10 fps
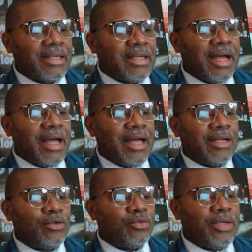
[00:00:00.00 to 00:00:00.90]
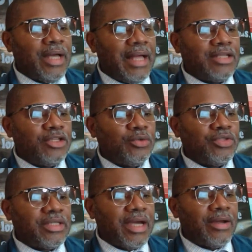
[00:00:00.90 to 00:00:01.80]
God, who got you
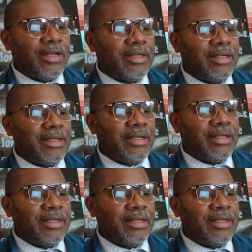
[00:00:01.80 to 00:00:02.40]
started